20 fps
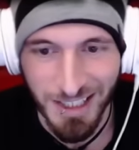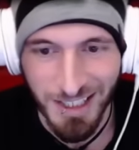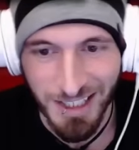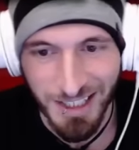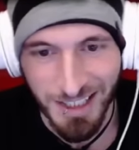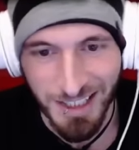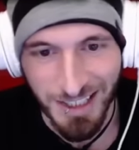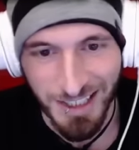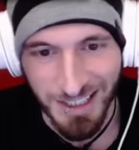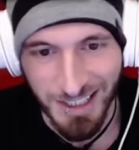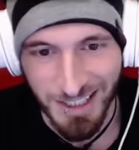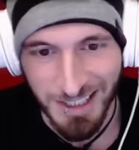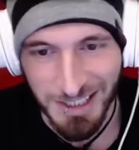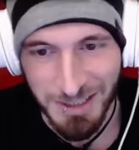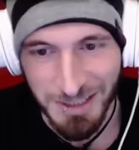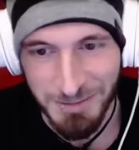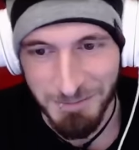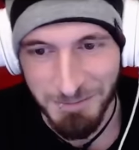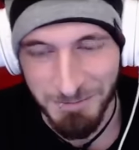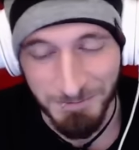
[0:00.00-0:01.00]

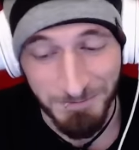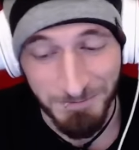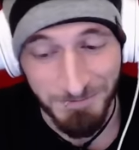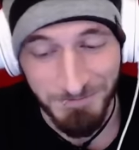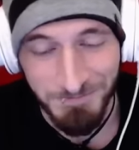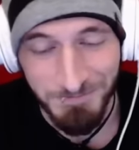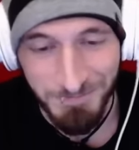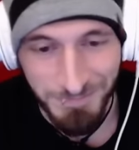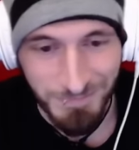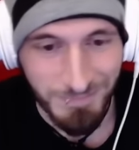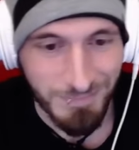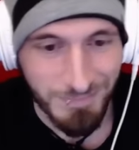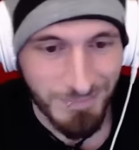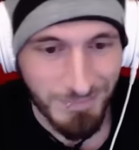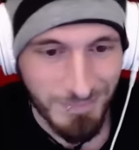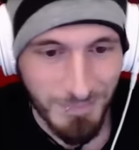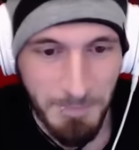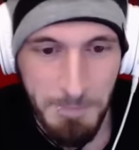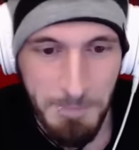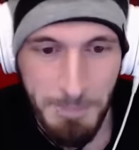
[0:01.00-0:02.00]
Um,
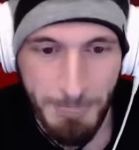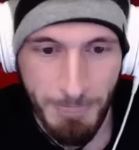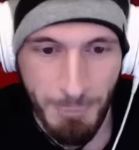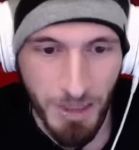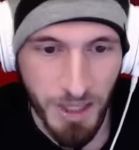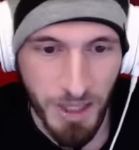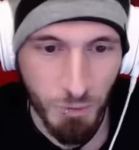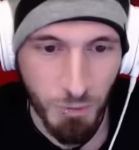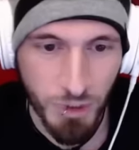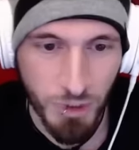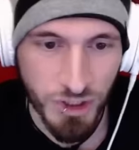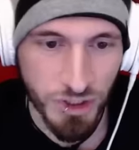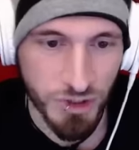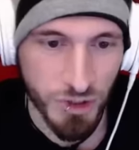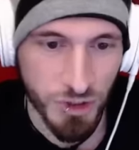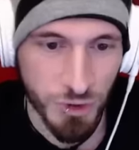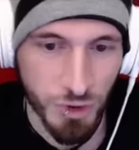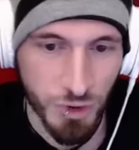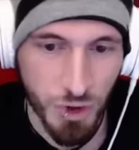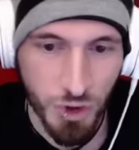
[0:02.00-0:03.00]
yeah, we just do
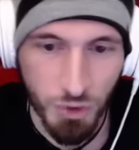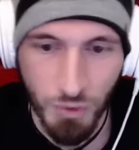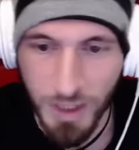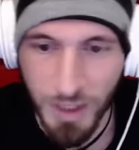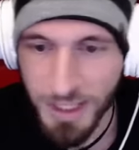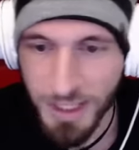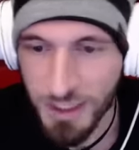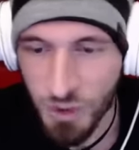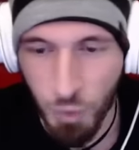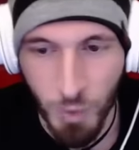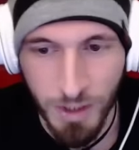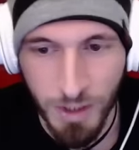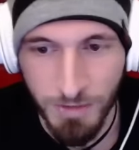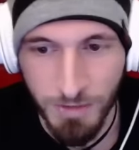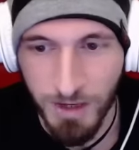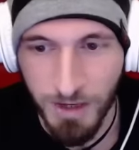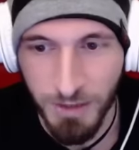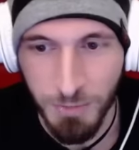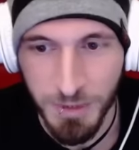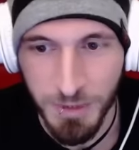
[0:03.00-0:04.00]
straight
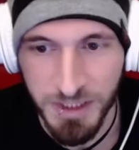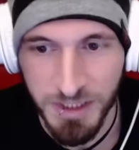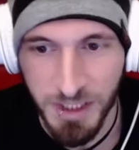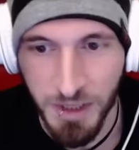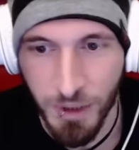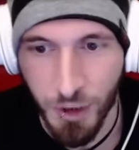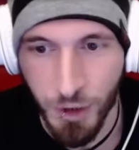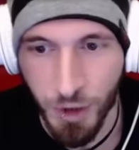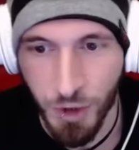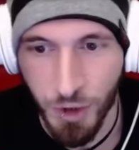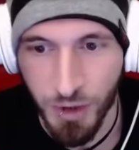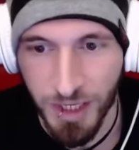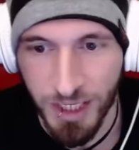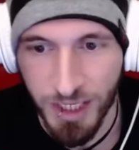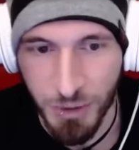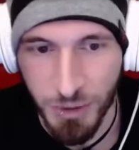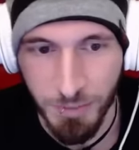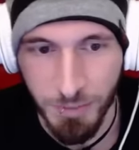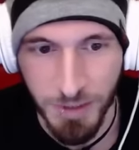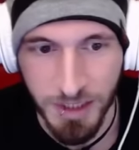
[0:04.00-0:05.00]
25% of their current
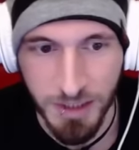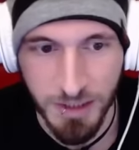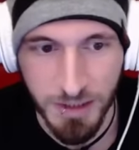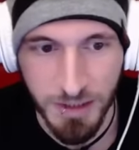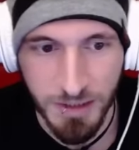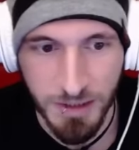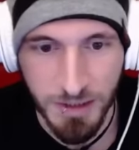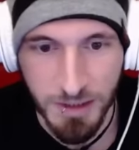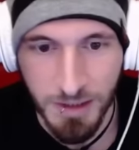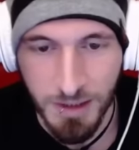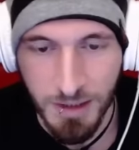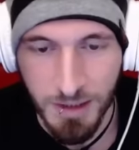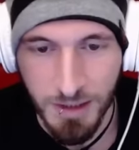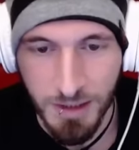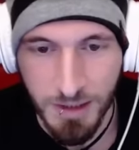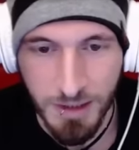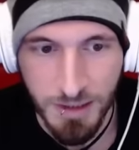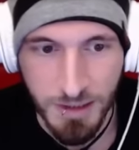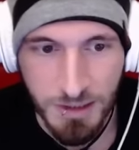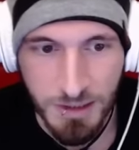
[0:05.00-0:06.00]
HP.
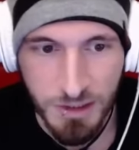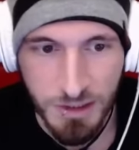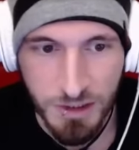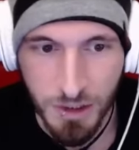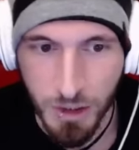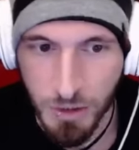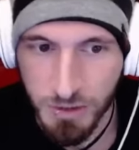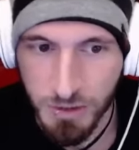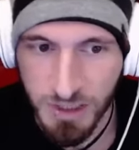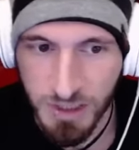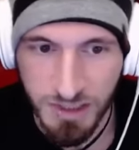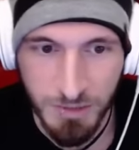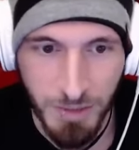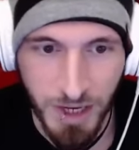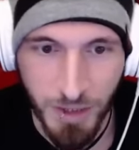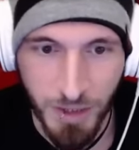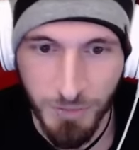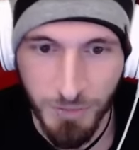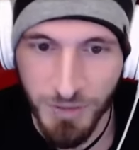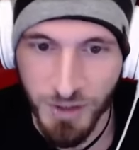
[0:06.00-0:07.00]
So it doesn't matter
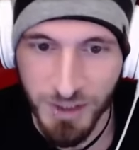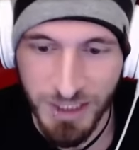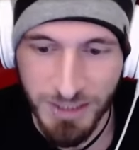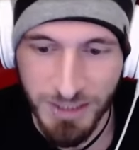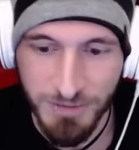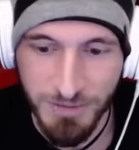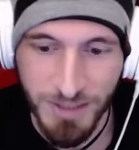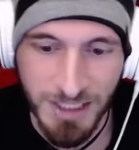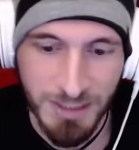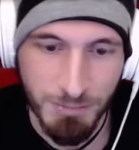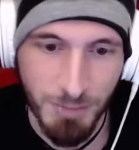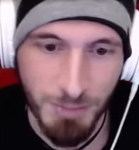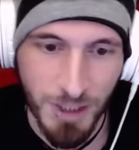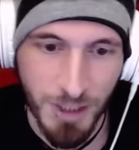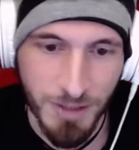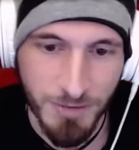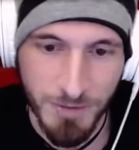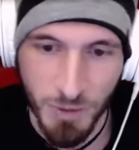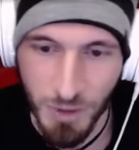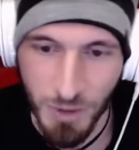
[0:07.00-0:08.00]
if their defense
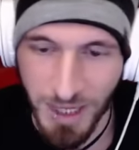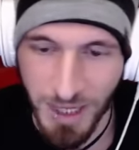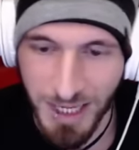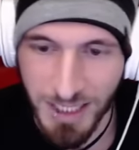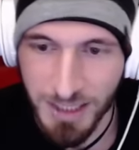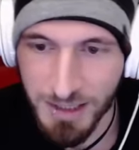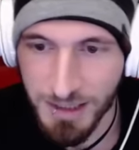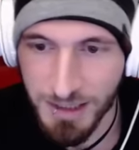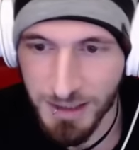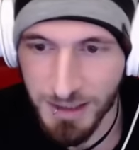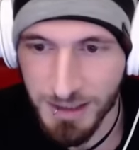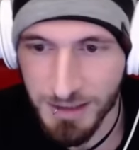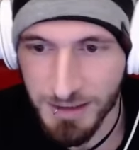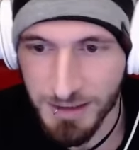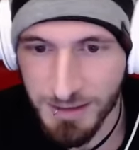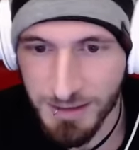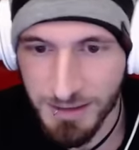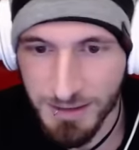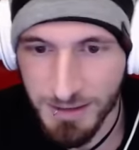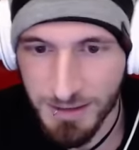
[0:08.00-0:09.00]
buffed or anything.
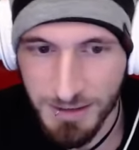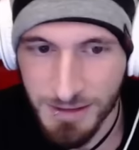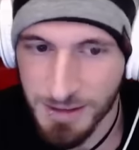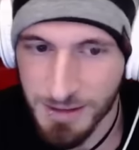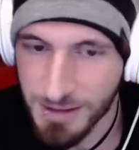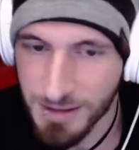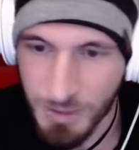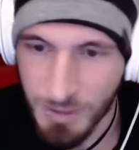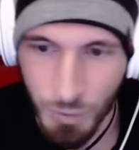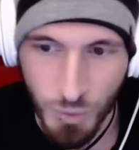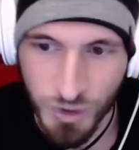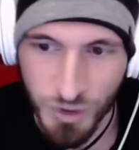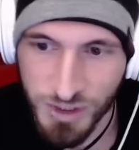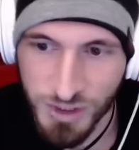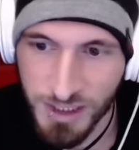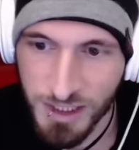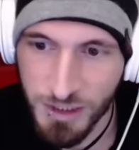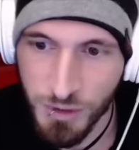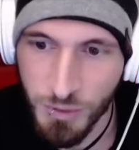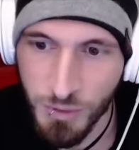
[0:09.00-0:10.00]
We're just
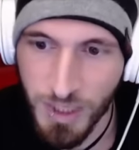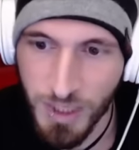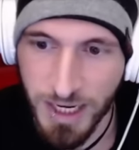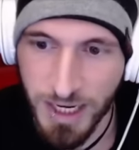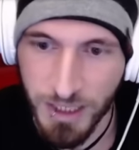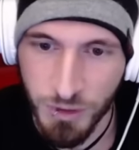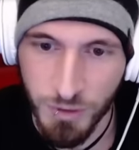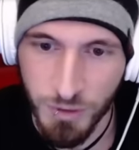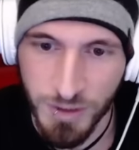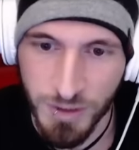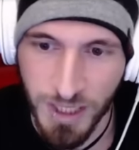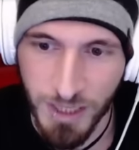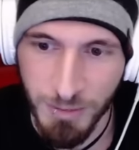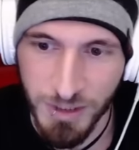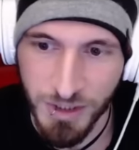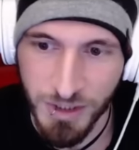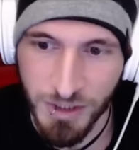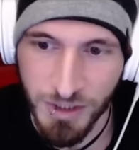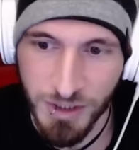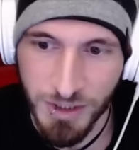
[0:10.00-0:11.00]
gonna do that extra
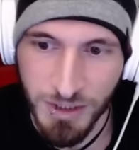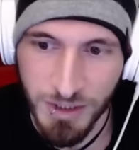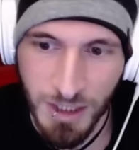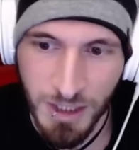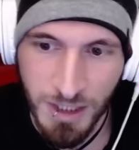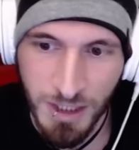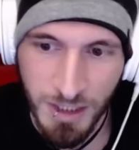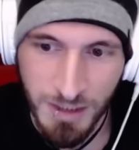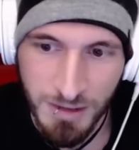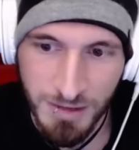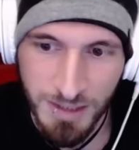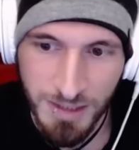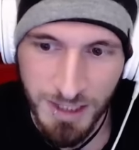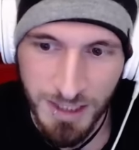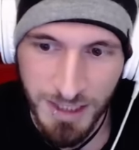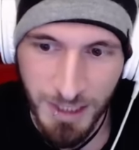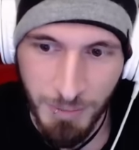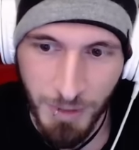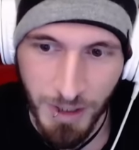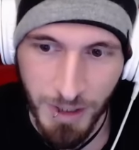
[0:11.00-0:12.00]
damage. So it's not
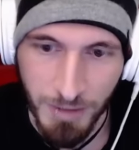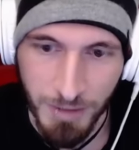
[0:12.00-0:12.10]
that bad.